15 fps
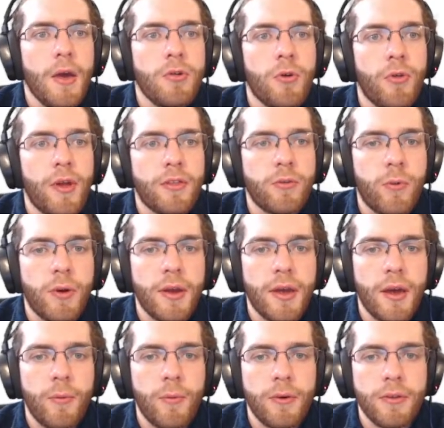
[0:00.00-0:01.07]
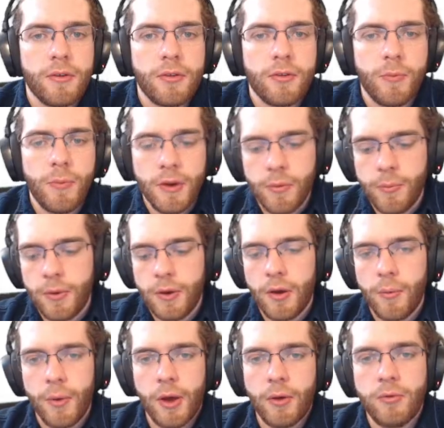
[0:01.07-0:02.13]
So that's what I kind of wanted to speak a bit
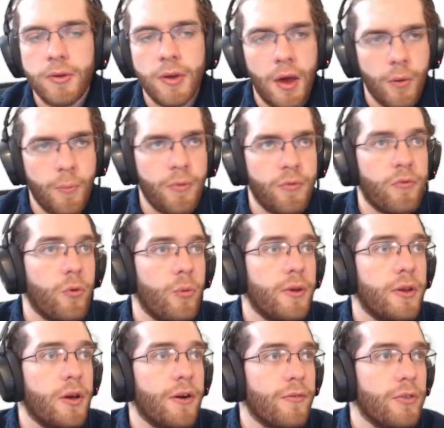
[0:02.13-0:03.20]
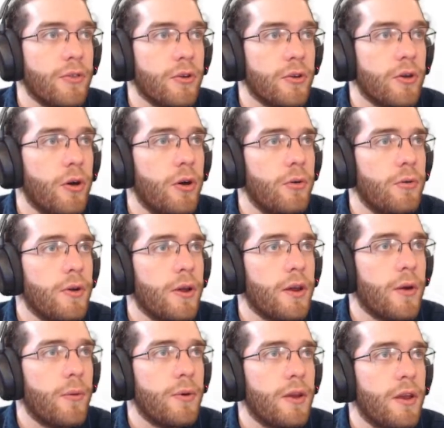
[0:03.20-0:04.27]
about before we delve into the code. And
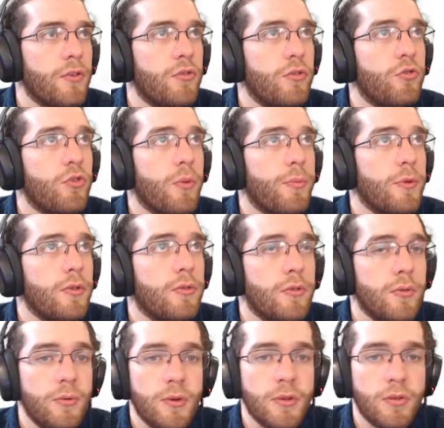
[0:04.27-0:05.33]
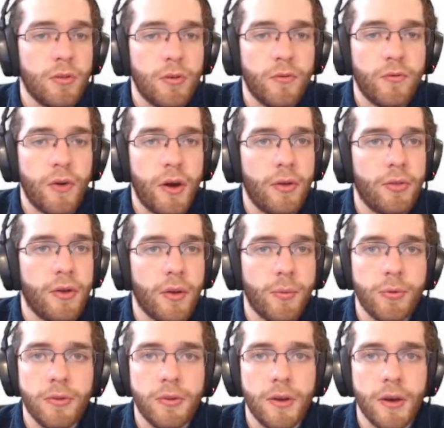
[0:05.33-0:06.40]
now we can actually jump into this little file that I
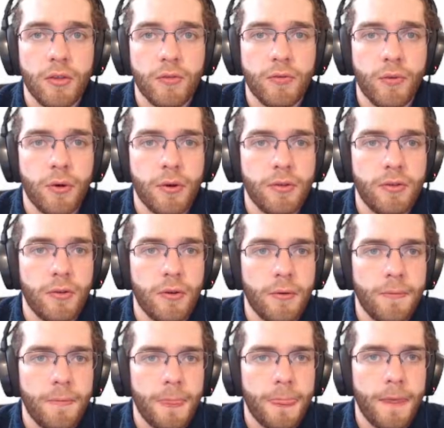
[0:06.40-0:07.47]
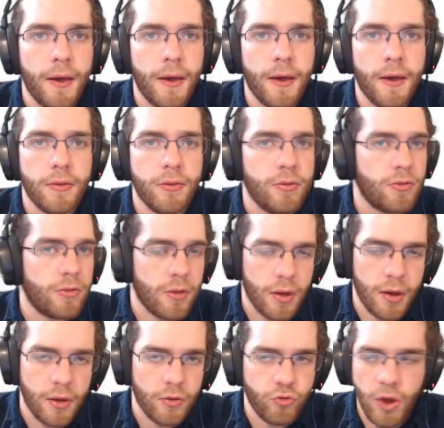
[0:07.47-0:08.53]
put together for us here, this
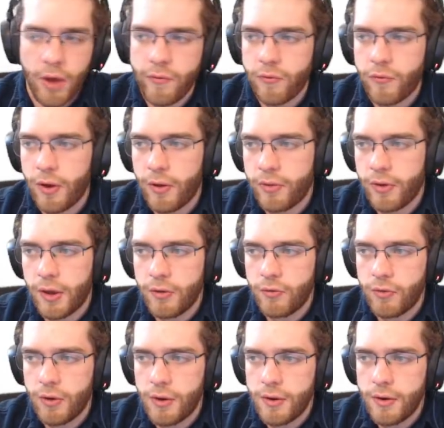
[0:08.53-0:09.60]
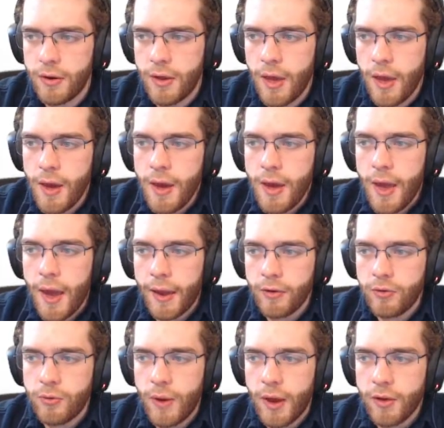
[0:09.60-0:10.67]
Java file that I created.
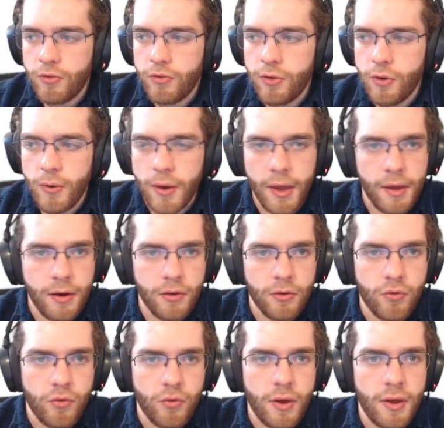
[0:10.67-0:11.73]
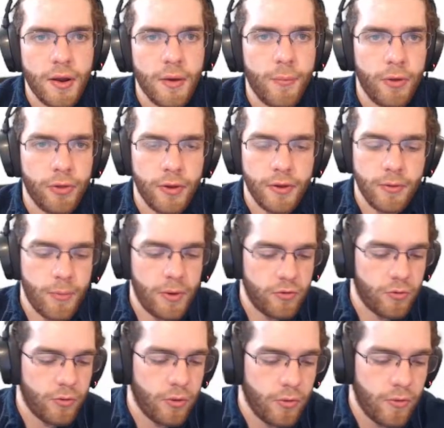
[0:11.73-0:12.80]
And to actually go ahead and create a
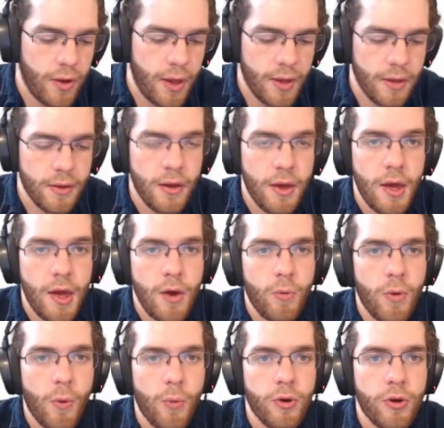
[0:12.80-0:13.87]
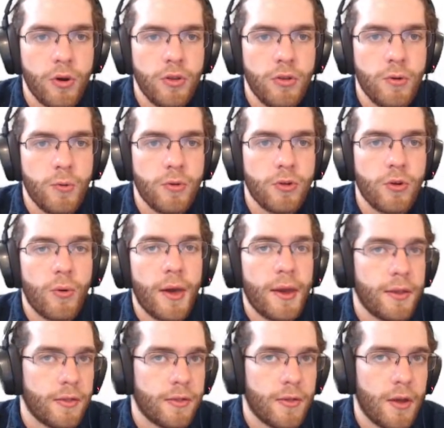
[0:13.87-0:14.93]
multi-dimensional array, what we're going to do is go
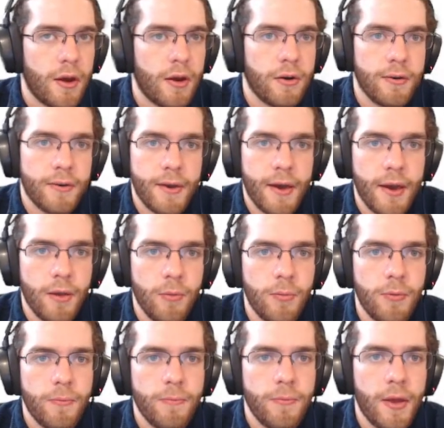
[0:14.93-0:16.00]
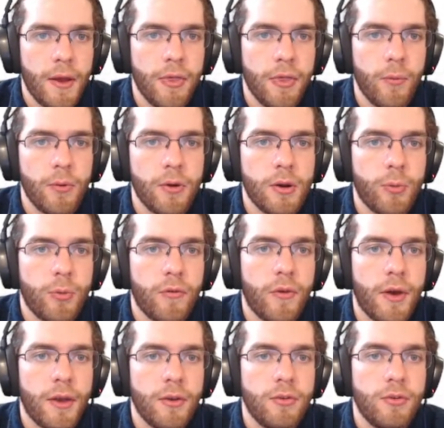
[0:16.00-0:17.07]
ahead and set our type. And then we're going to
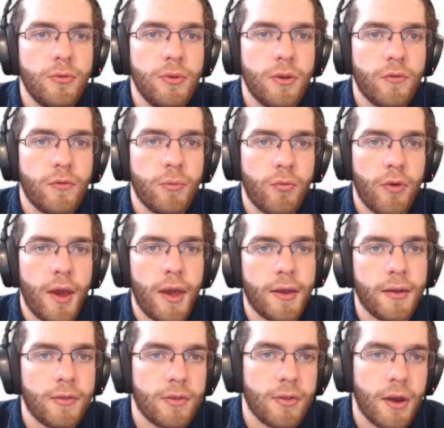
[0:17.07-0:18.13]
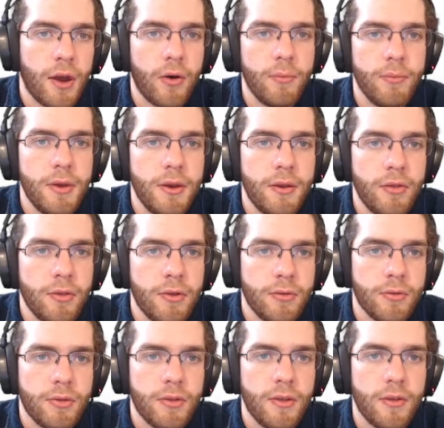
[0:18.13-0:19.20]
provide 2 different brackets. And now immediately
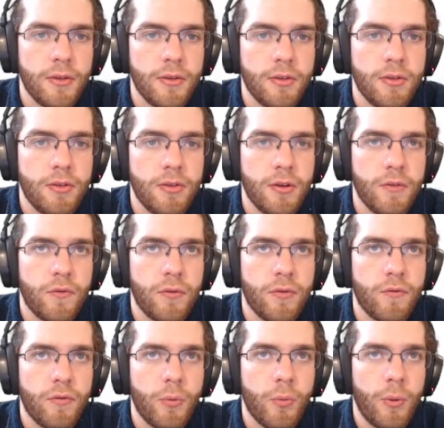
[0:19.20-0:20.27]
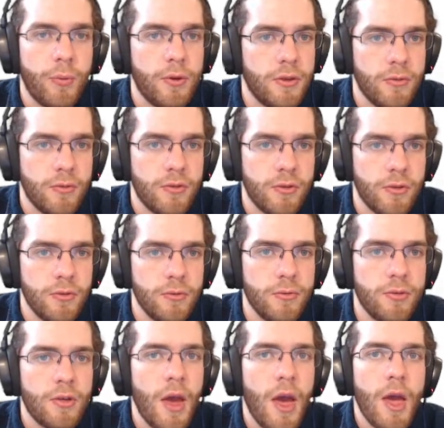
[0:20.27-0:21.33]
you'll see that this is different from what we used to
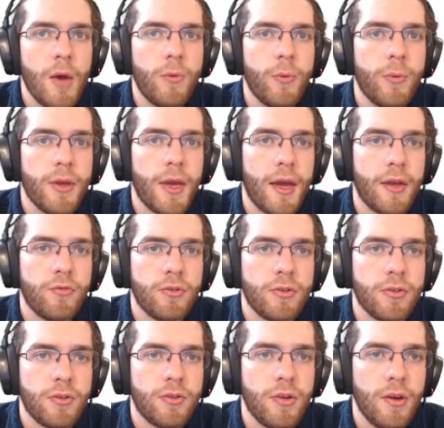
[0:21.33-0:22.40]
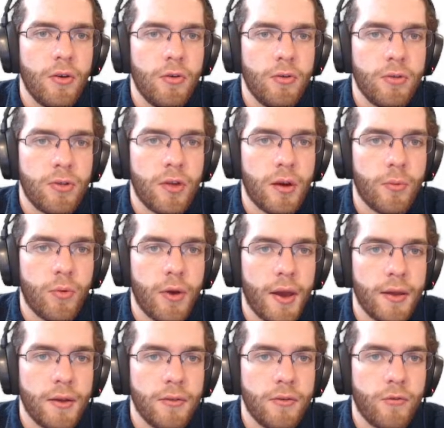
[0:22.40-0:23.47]
use, where we had just a single set of
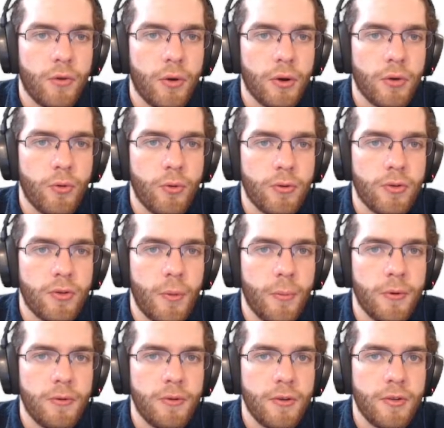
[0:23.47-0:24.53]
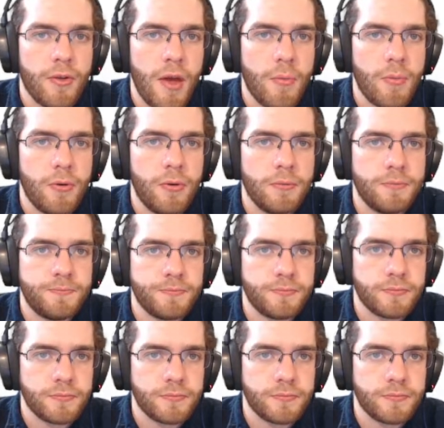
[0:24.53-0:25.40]
brackets for our course number as example.